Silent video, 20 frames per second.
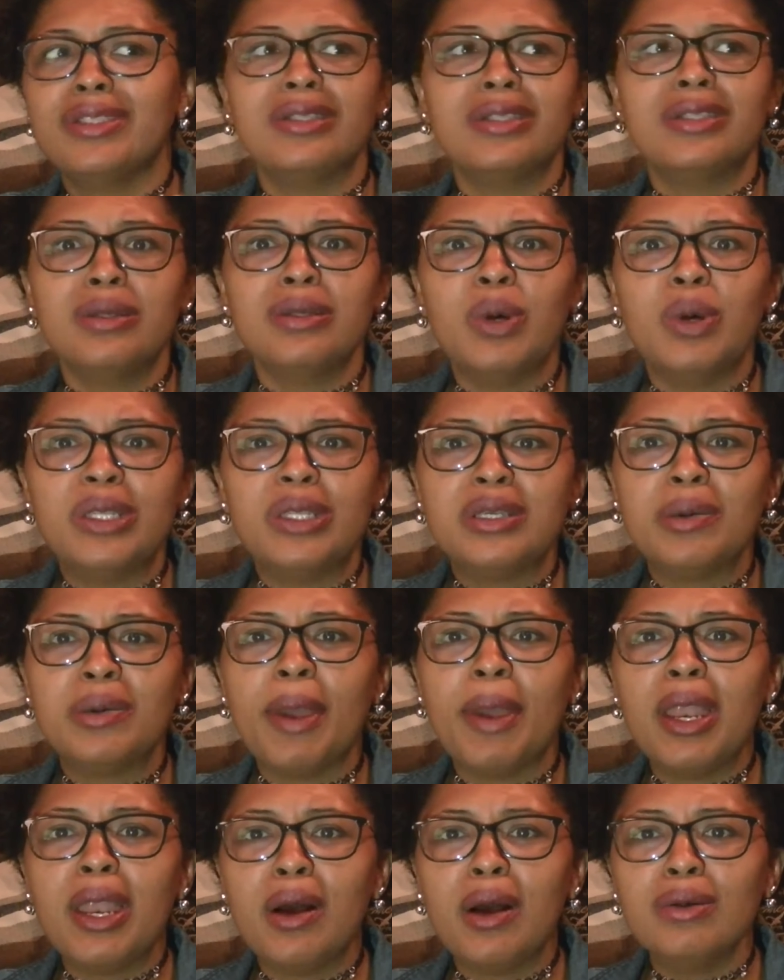what,
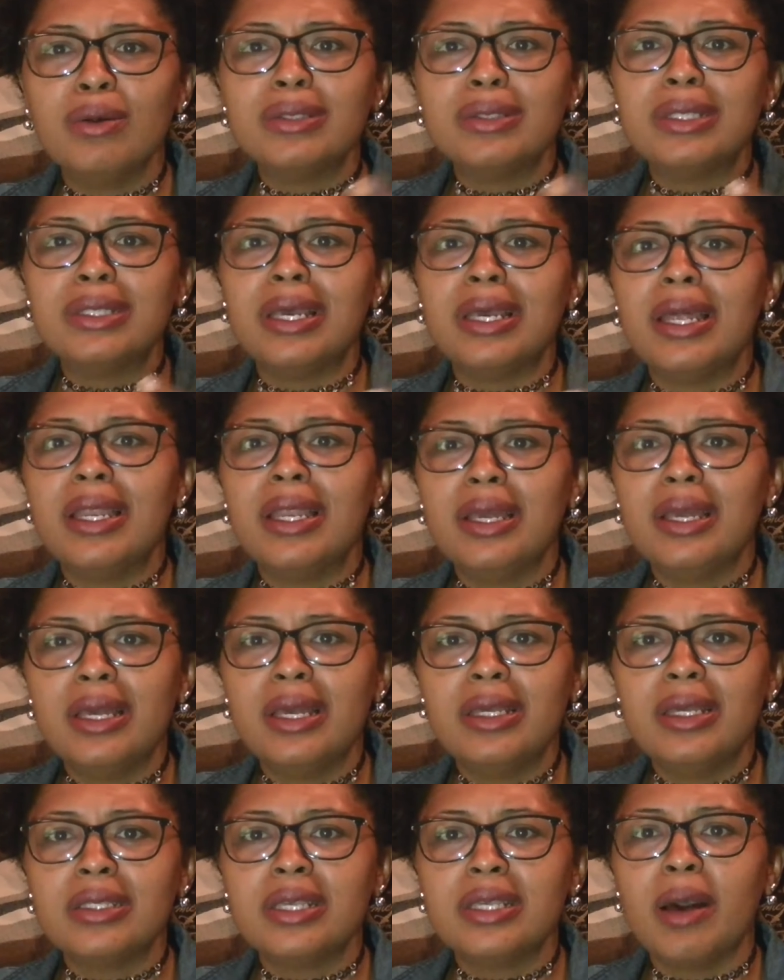tomatoes,
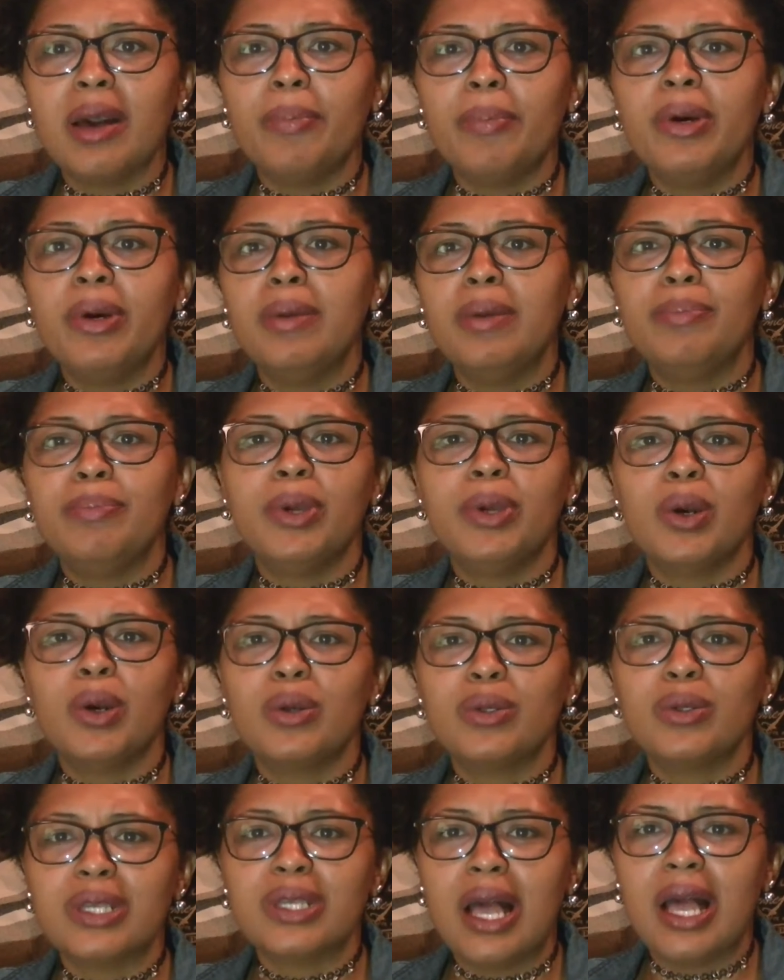lettuce, I put
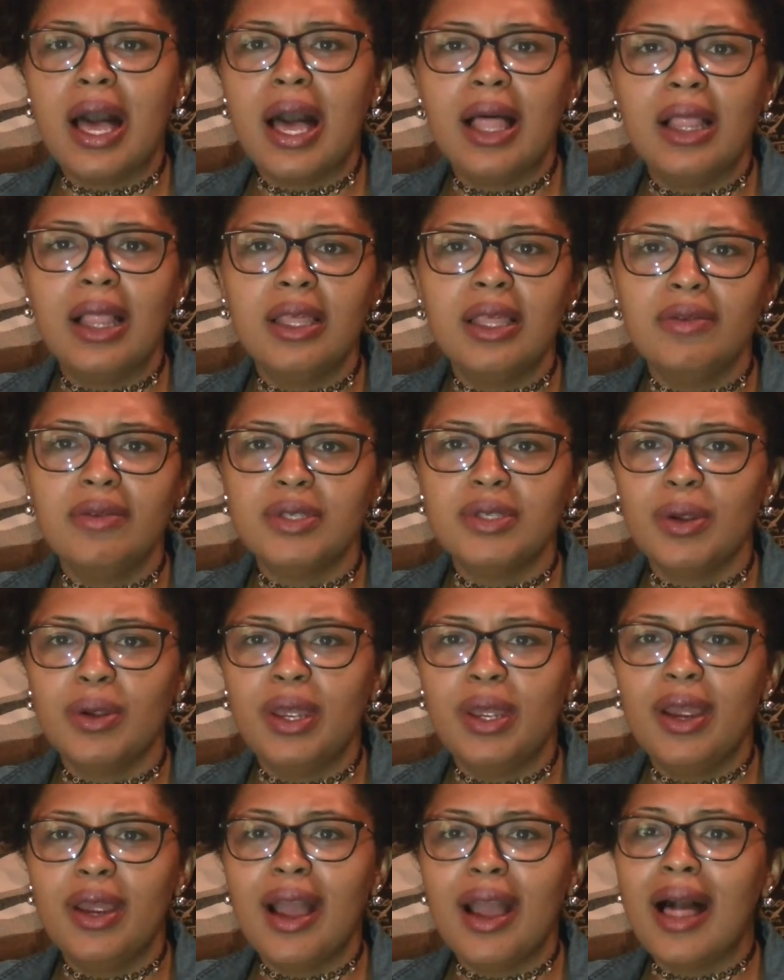pickles and olives on
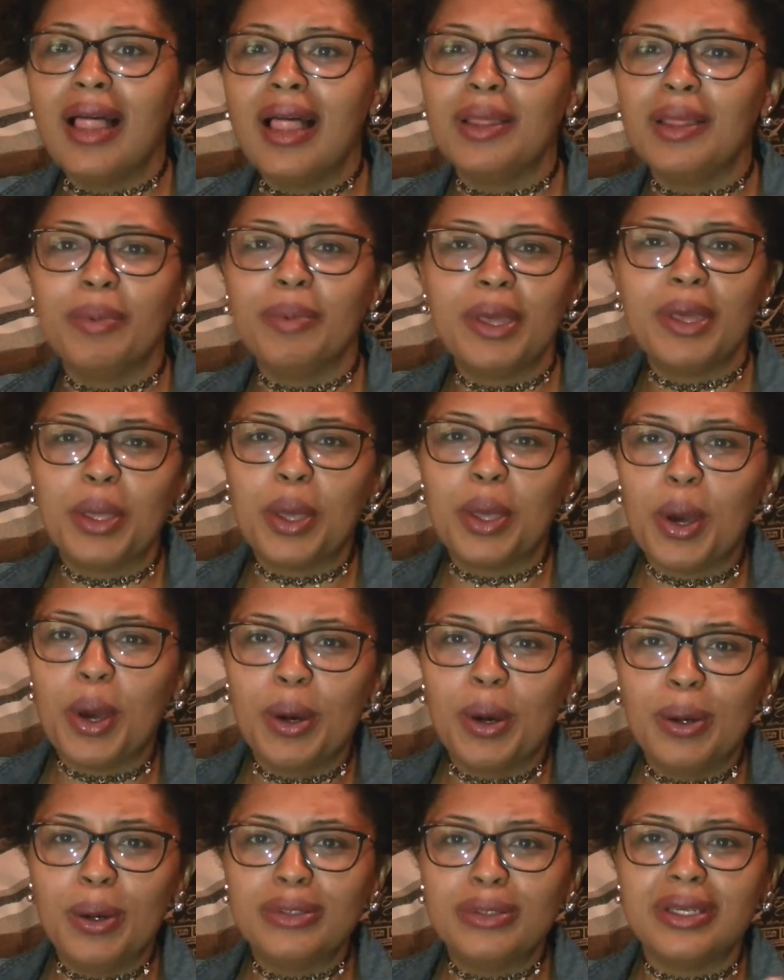there and
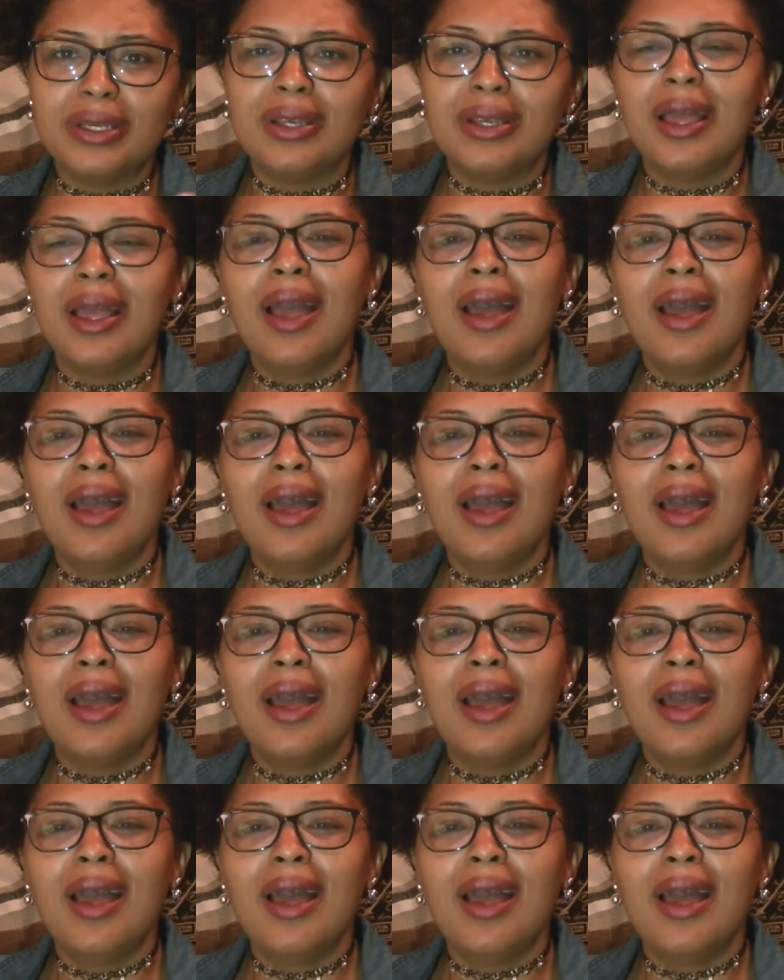jalapenos, and